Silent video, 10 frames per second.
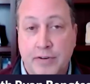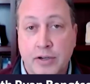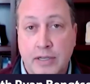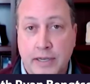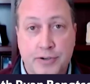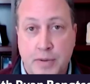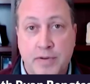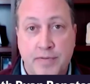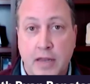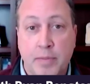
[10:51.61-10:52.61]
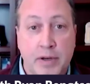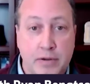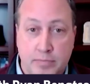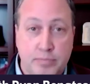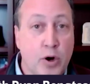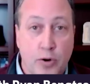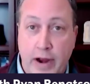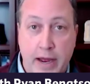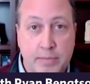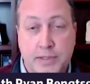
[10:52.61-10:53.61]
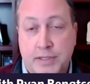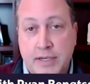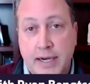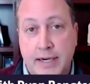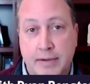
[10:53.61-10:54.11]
have good leadership development programs,